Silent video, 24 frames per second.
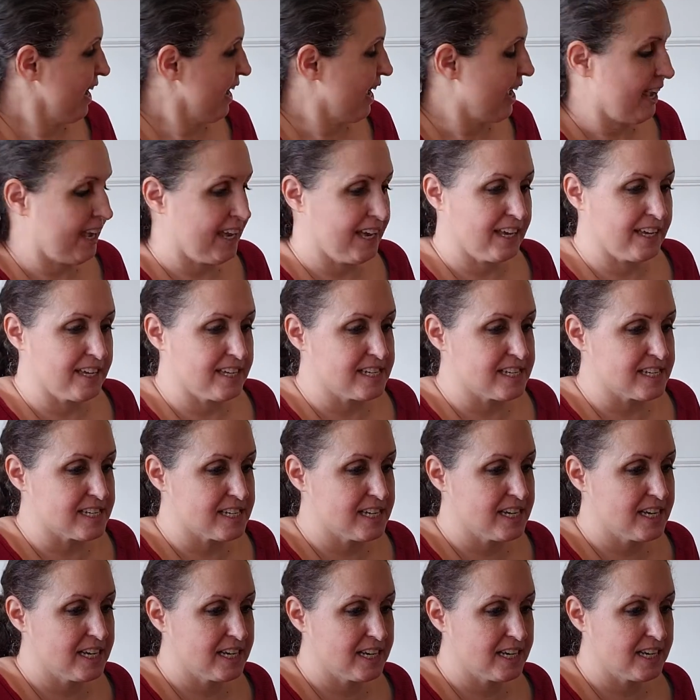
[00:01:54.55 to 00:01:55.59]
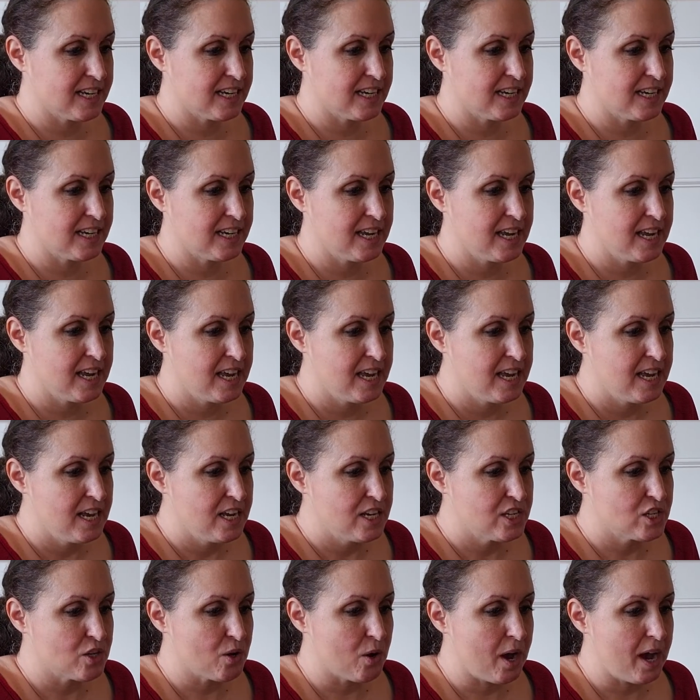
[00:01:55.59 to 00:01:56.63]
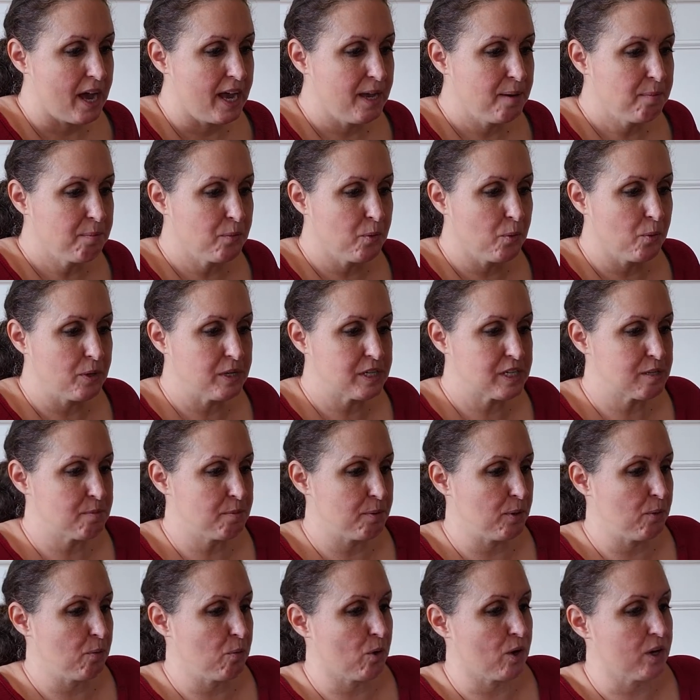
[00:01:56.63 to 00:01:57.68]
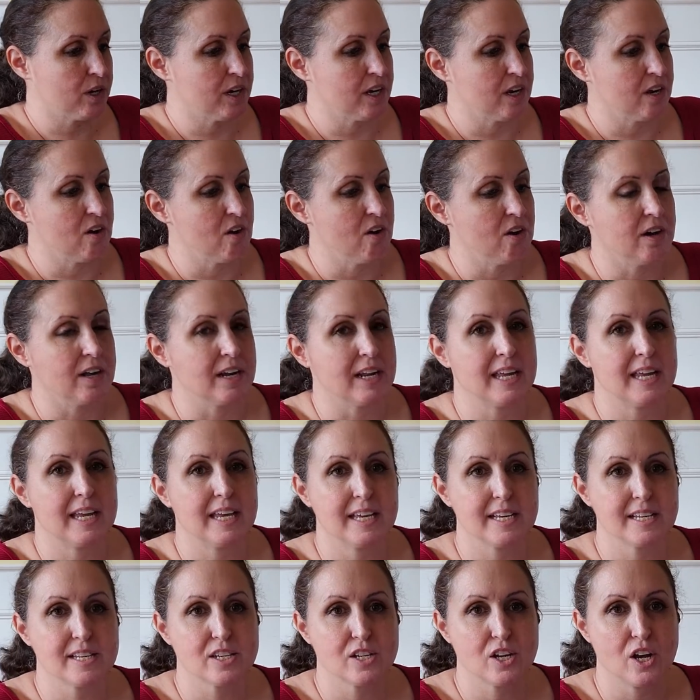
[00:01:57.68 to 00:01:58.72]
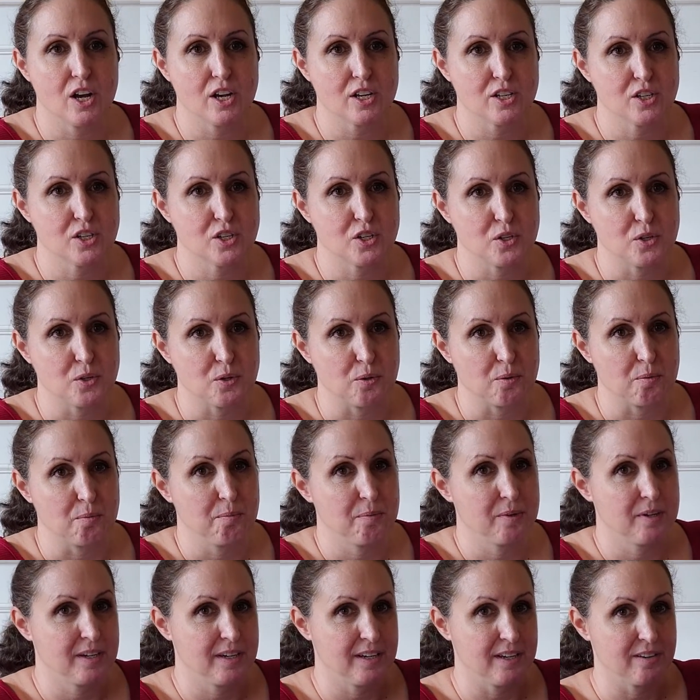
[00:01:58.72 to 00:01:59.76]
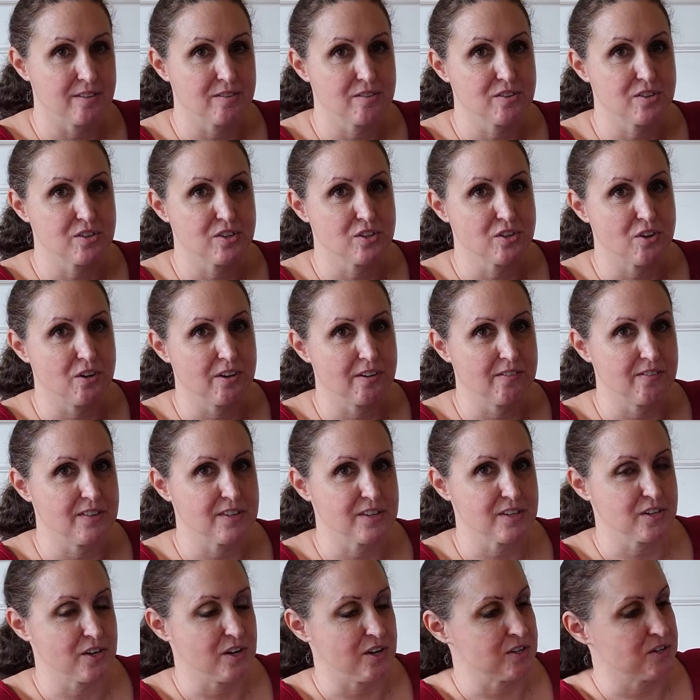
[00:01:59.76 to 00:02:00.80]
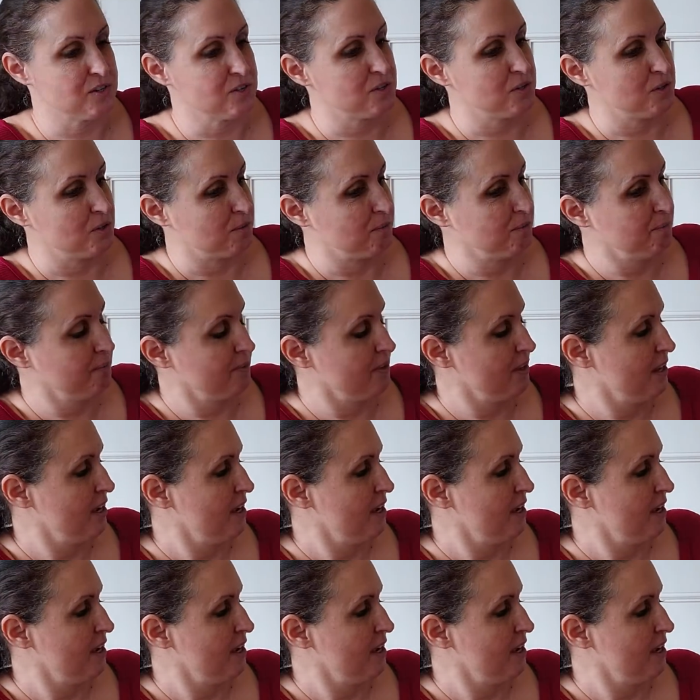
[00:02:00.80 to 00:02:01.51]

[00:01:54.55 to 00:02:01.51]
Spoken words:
And so I am going to be working on his costume. Here's the start of his costume.